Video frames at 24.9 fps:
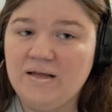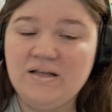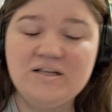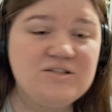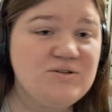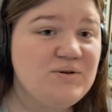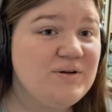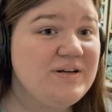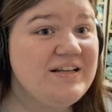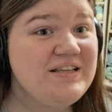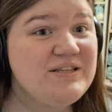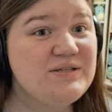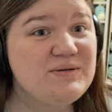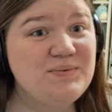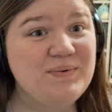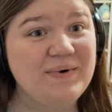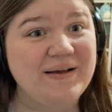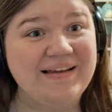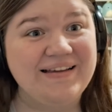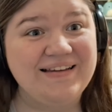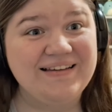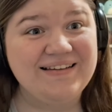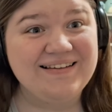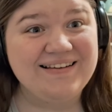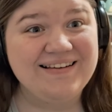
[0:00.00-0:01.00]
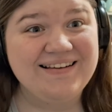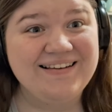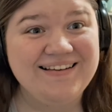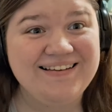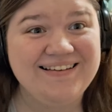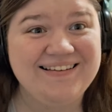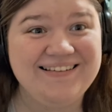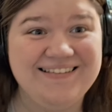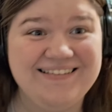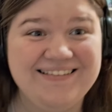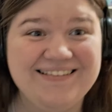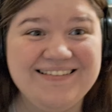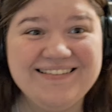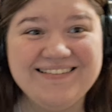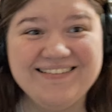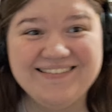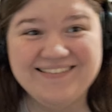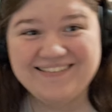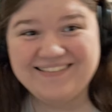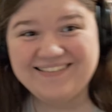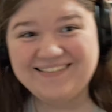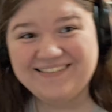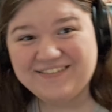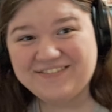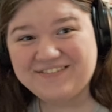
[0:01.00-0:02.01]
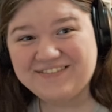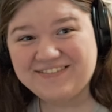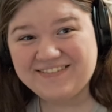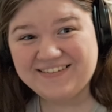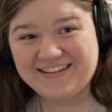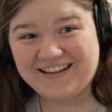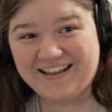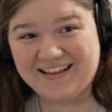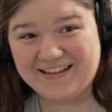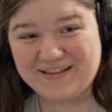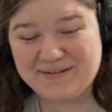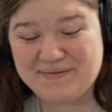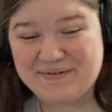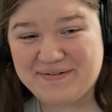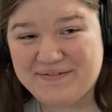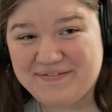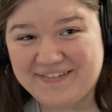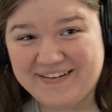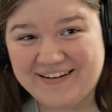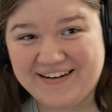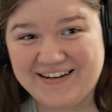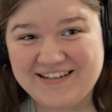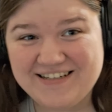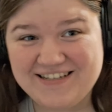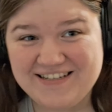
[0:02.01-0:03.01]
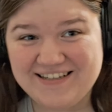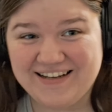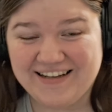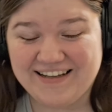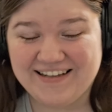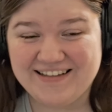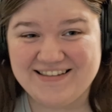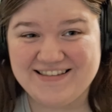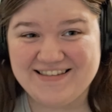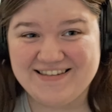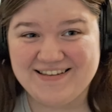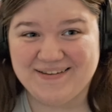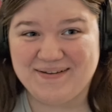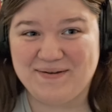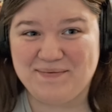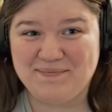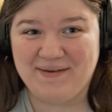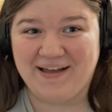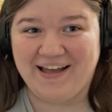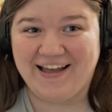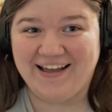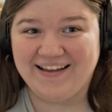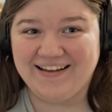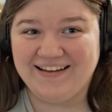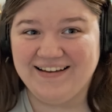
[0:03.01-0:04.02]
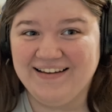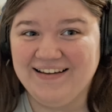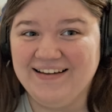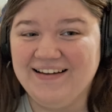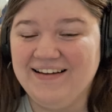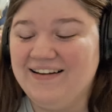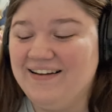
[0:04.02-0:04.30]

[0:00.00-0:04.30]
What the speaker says: So I need to wait for that to be finished and I can seal it back.